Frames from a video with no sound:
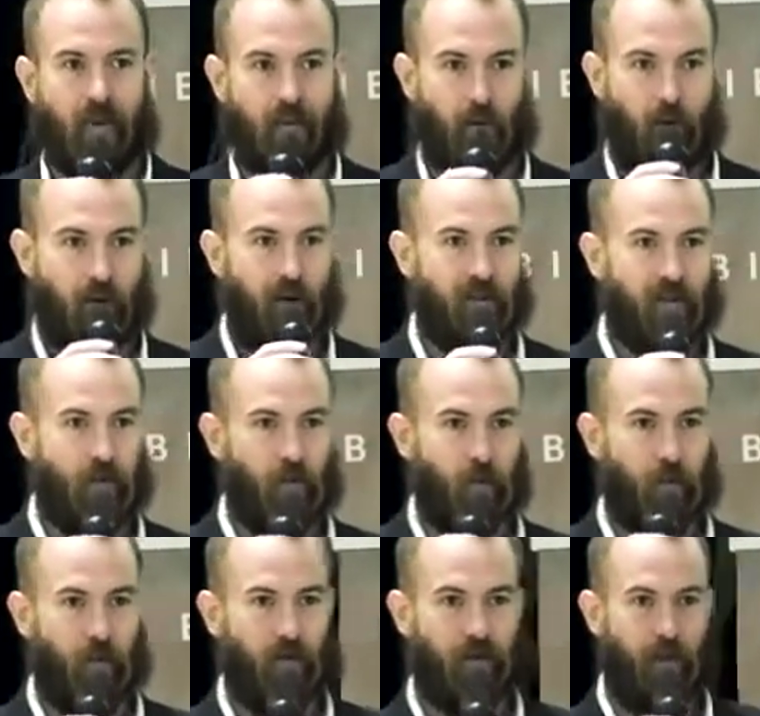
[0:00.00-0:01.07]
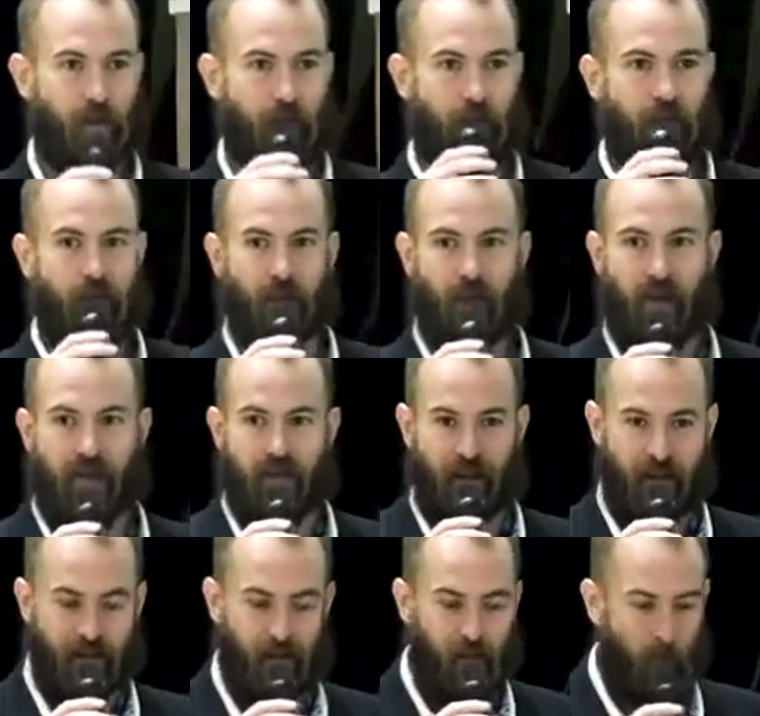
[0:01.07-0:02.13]
PricewaterhouseCoopers all about the
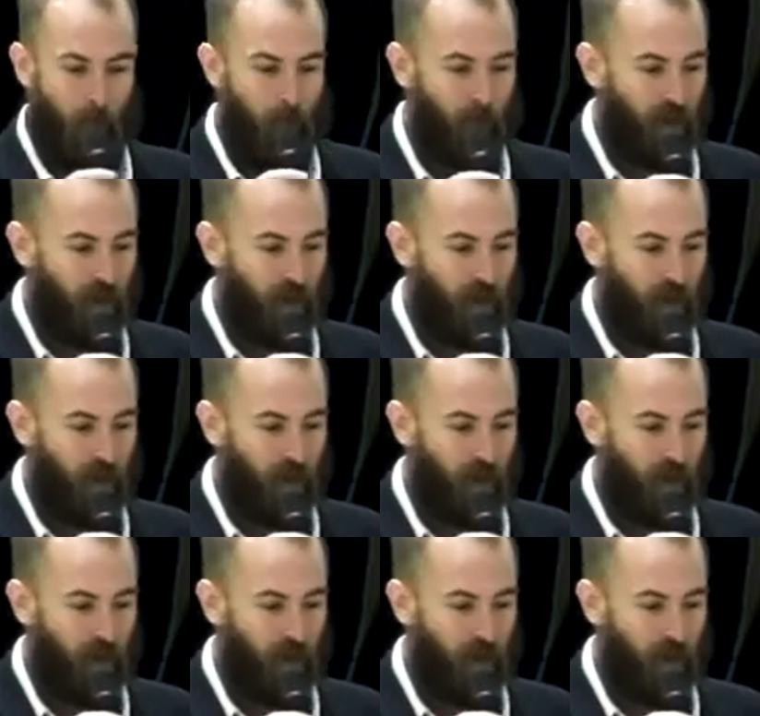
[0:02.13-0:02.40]
blockchain.